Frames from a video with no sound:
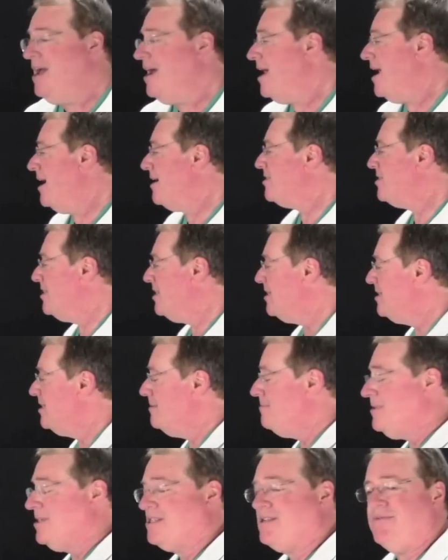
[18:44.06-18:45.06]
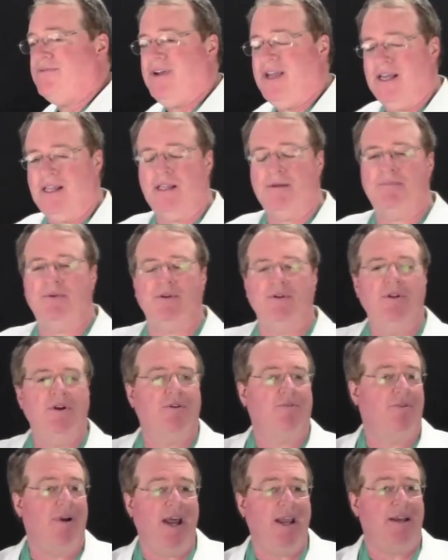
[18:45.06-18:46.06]
Our system is available
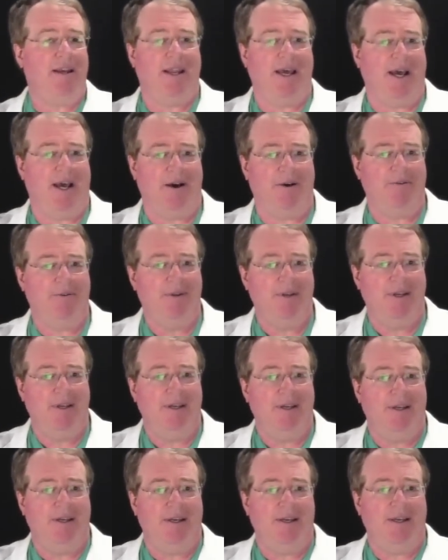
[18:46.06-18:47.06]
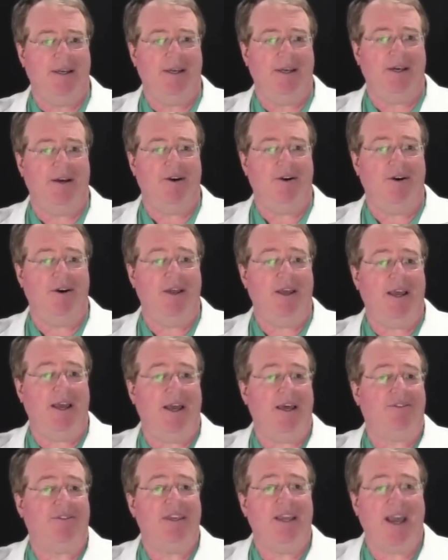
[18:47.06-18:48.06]
right now
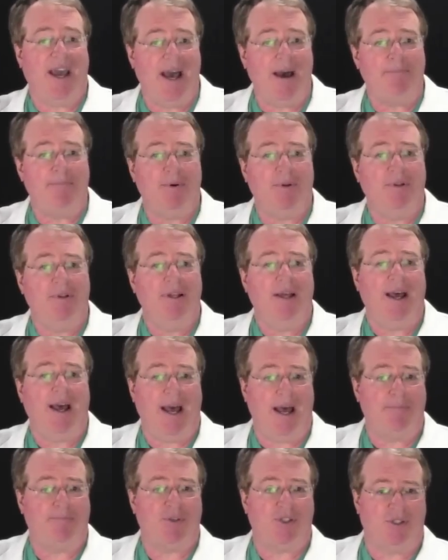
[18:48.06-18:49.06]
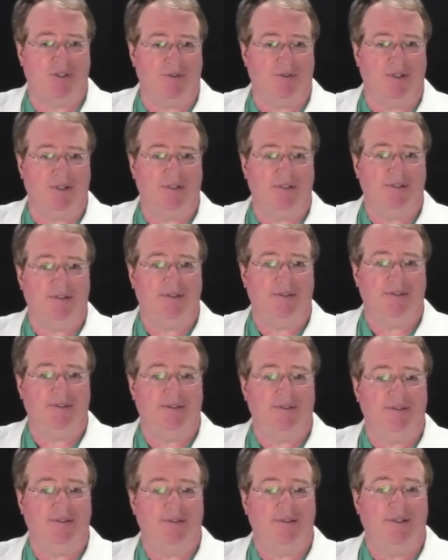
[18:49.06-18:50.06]
at the Apple App Store.
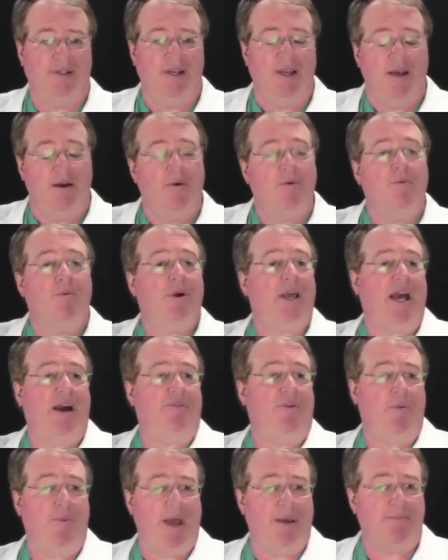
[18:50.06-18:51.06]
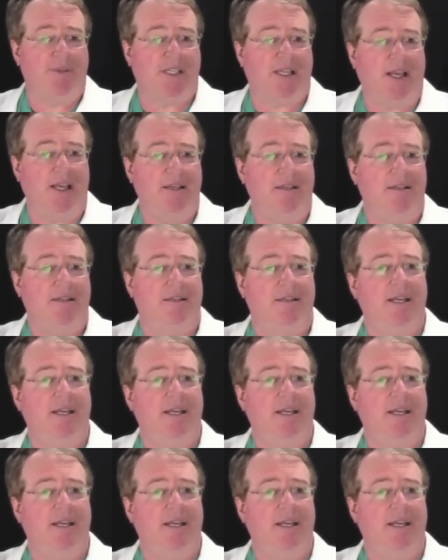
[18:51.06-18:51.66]
We have a website,